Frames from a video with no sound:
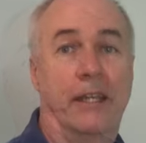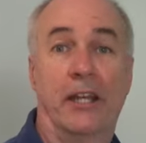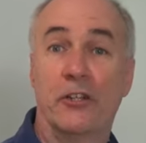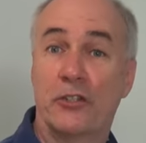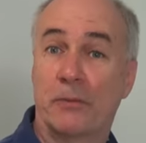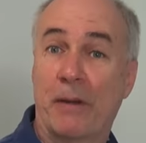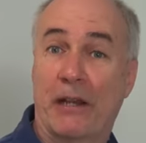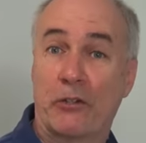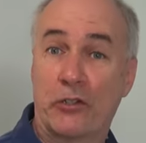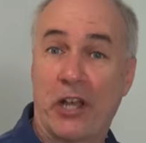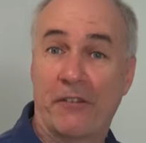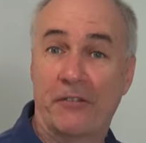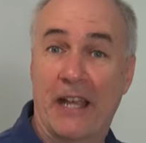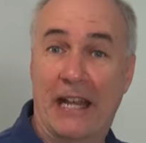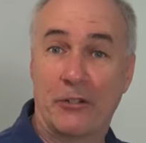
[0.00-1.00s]
Here's the
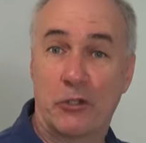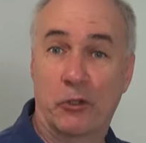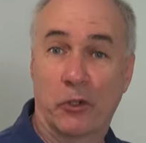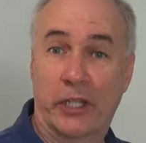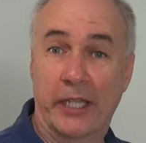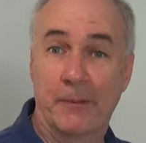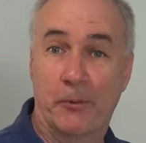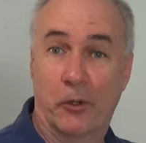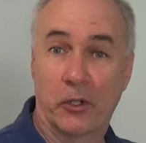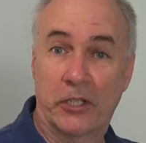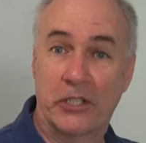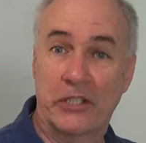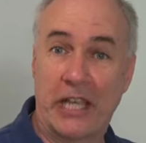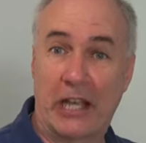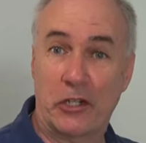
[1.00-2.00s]
Microsoft Natural keyboard.
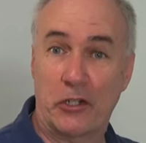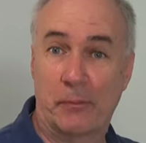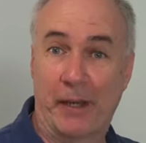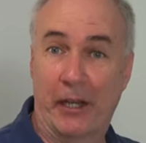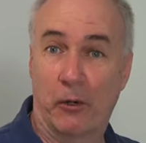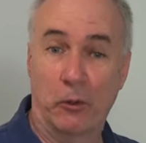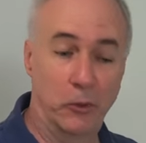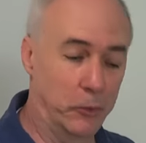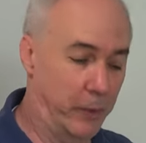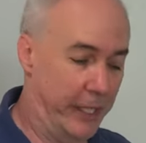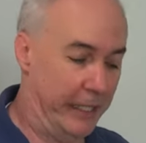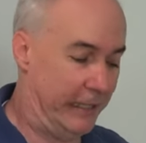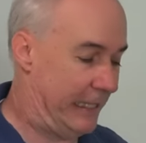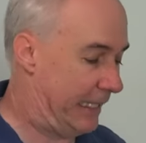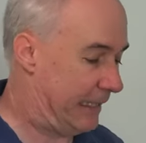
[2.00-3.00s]
This is actually my old
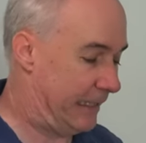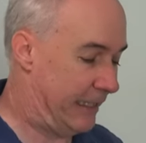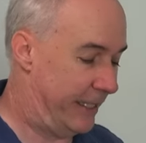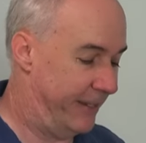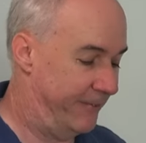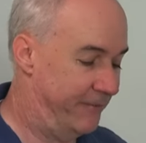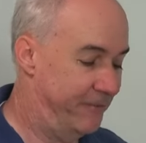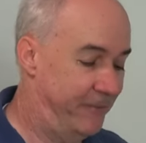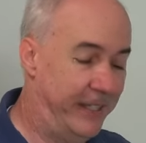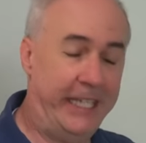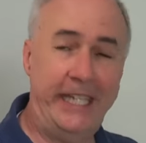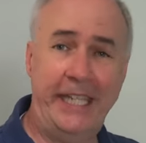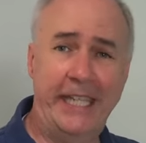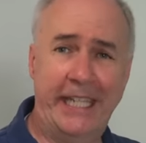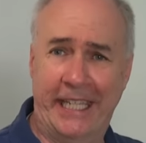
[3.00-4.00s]
one that the
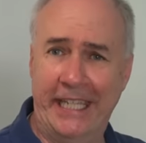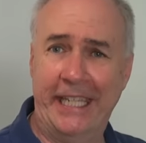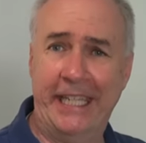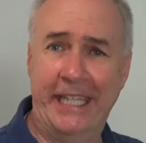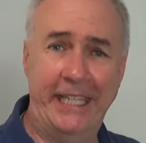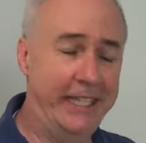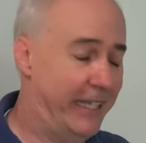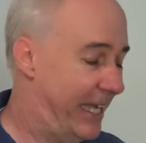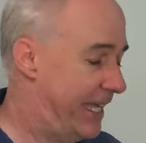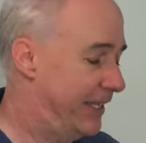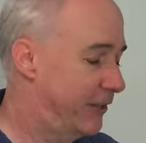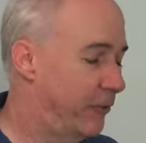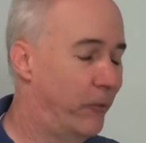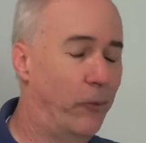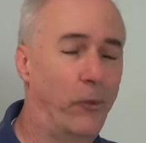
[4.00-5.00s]
V key
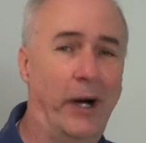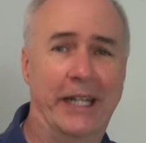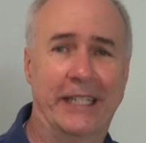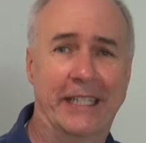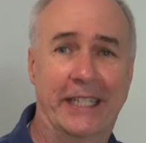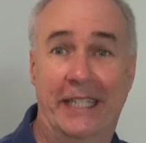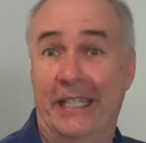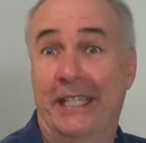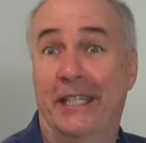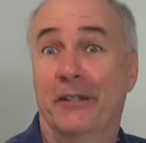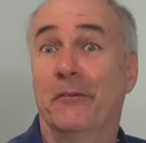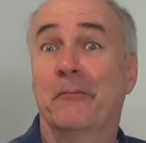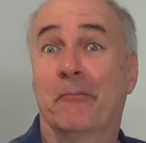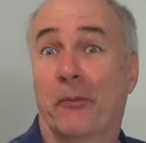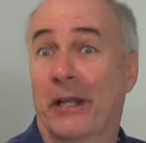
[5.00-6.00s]
and the 1
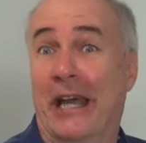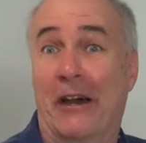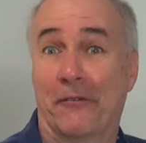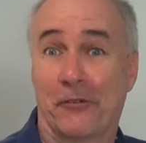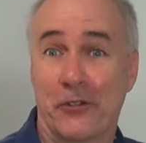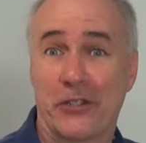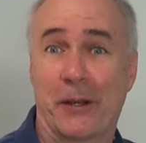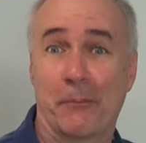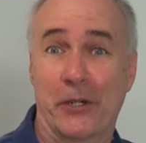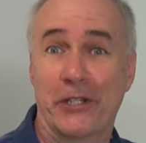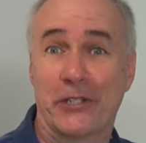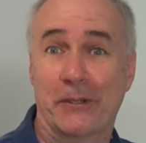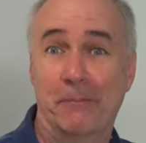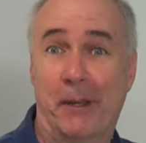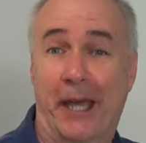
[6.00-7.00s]
key went out for some
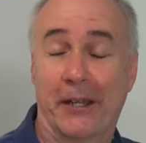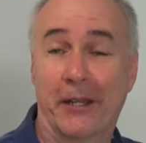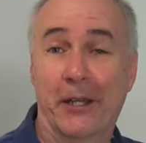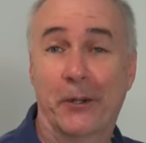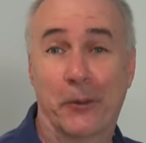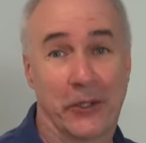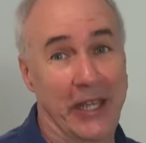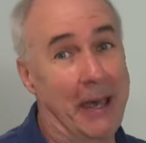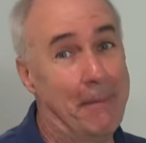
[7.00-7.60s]
reason, but with